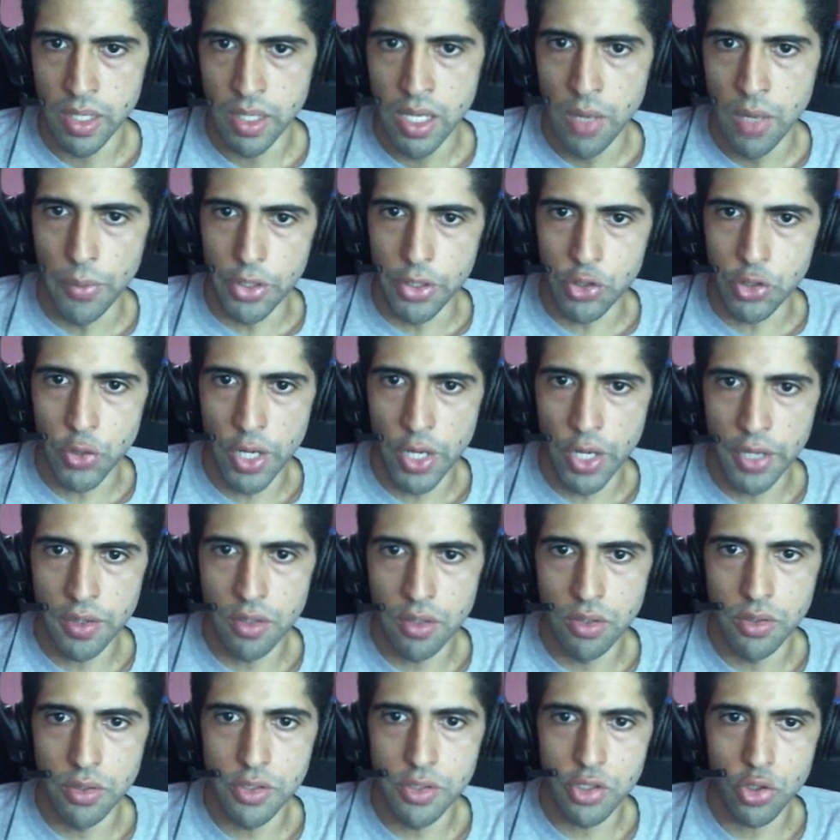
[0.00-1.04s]
What you're trying to
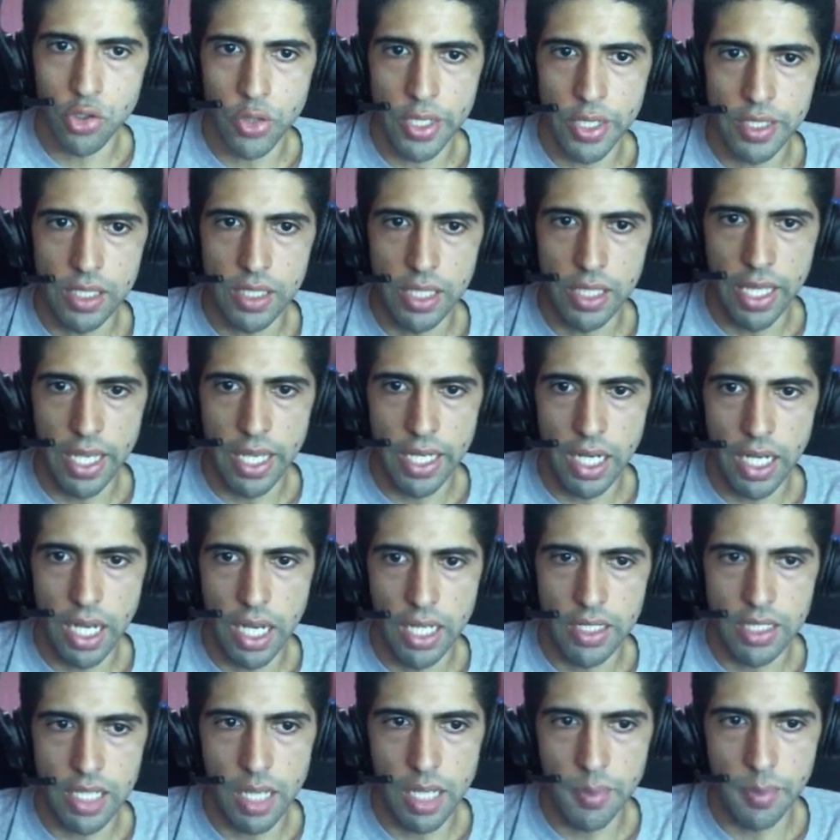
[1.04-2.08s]
do is you're trying to land on
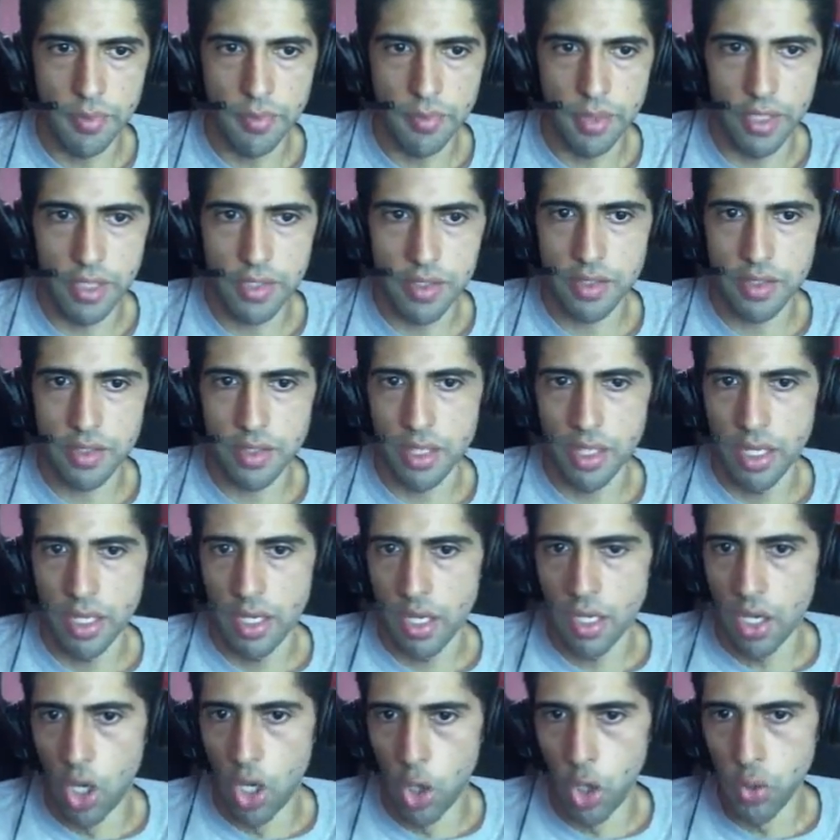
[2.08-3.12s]
top of this
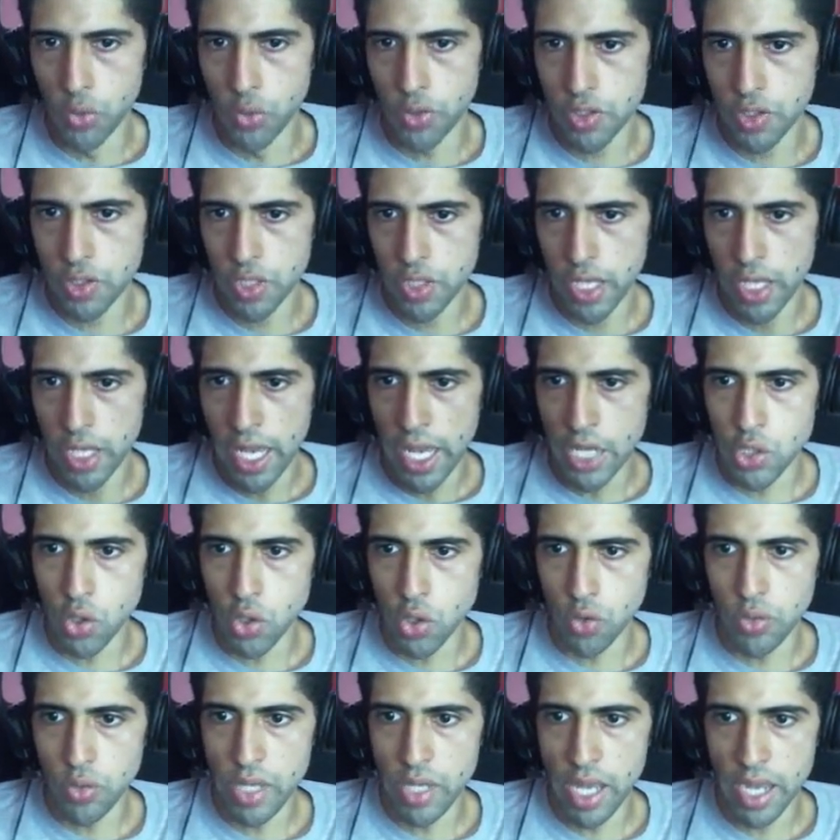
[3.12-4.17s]
Hoots and do a
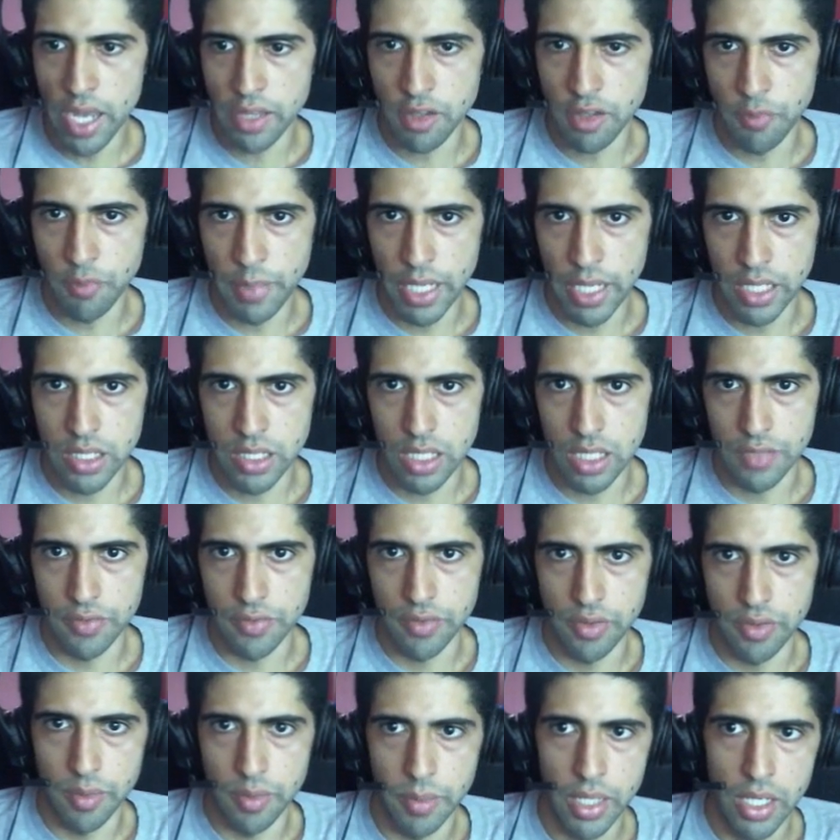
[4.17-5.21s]
reactive bounce off of
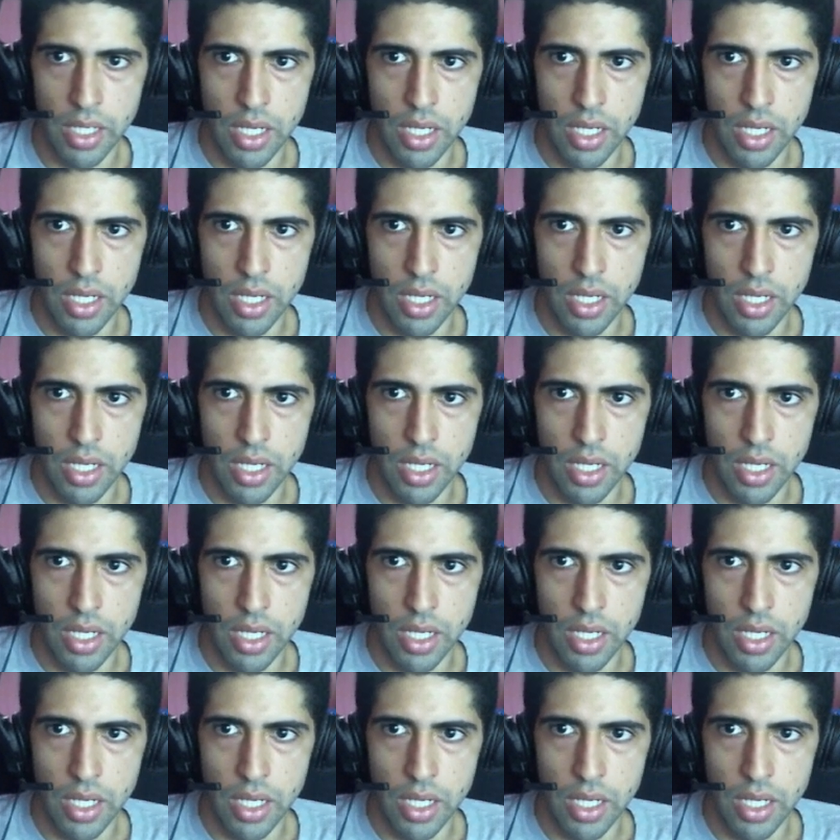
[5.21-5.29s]
him.